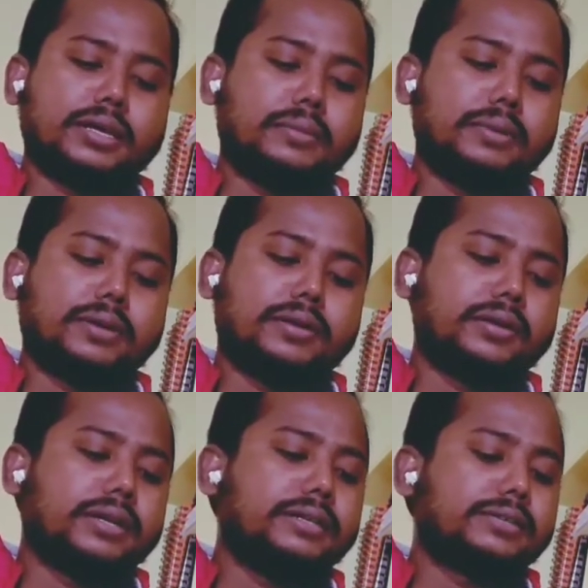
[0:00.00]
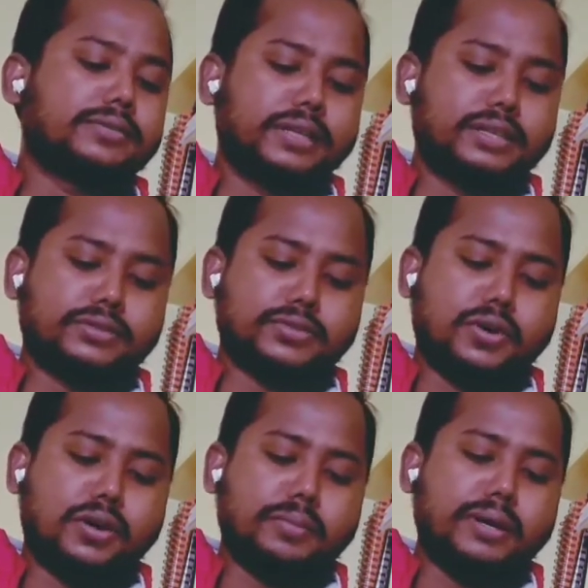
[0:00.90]
cable cord is very
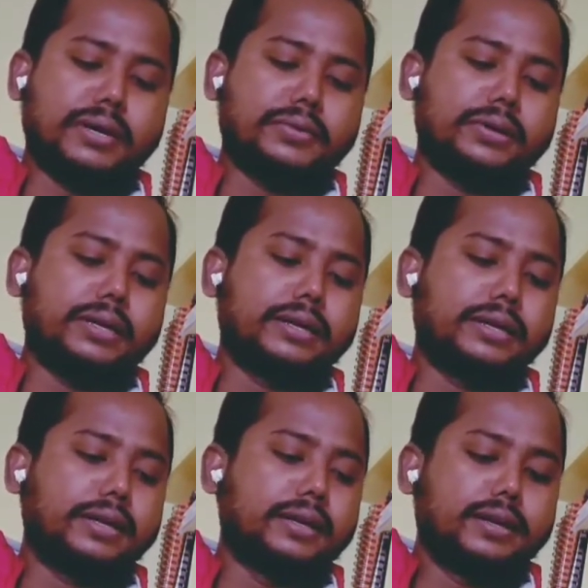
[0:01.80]
strong build quality,